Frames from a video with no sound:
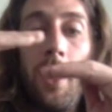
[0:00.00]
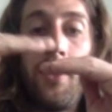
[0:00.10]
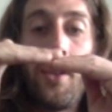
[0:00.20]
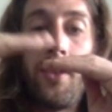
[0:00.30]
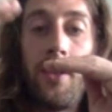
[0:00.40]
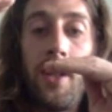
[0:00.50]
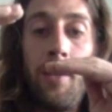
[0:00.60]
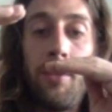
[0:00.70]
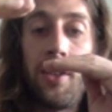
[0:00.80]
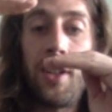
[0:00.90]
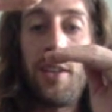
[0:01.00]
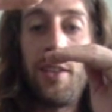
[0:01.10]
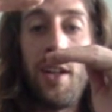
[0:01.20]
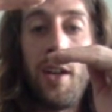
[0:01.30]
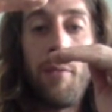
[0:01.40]
It's just the team
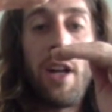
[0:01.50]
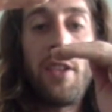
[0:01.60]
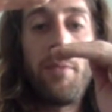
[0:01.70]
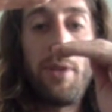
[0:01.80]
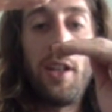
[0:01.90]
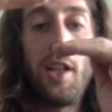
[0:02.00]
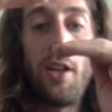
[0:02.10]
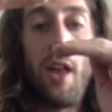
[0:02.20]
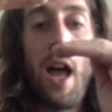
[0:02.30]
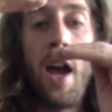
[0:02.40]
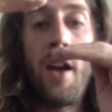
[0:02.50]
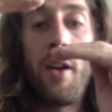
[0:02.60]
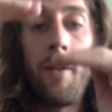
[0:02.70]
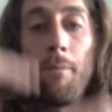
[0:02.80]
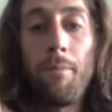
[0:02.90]
success might just be a little higher.